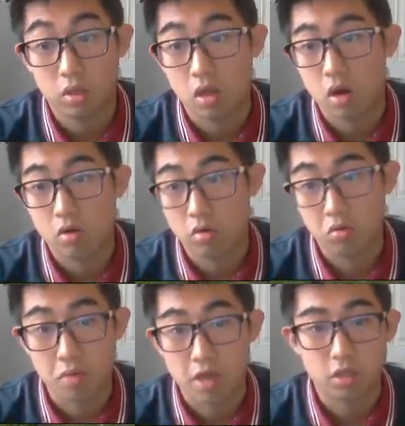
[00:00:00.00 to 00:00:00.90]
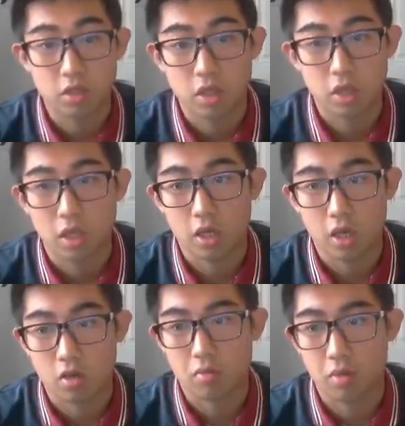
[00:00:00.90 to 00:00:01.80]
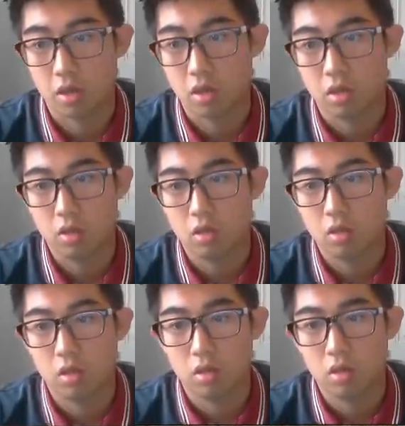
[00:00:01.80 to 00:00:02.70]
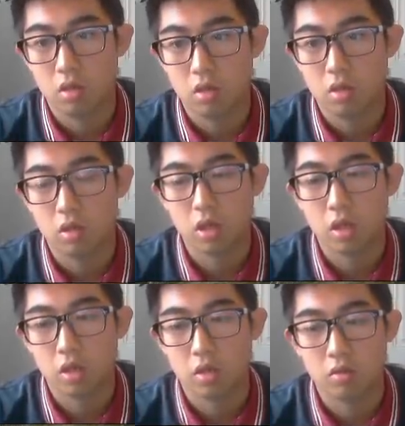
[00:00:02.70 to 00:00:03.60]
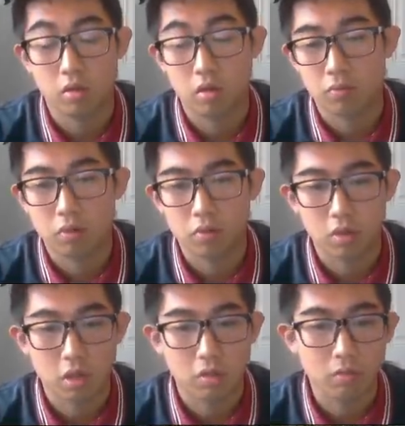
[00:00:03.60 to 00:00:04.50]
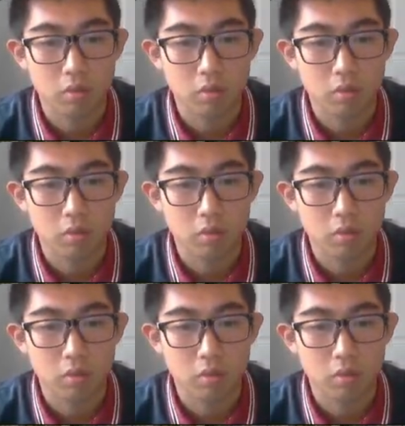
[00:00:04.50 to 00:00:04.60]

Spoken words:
RU managed to get taken out by taken out our prototype.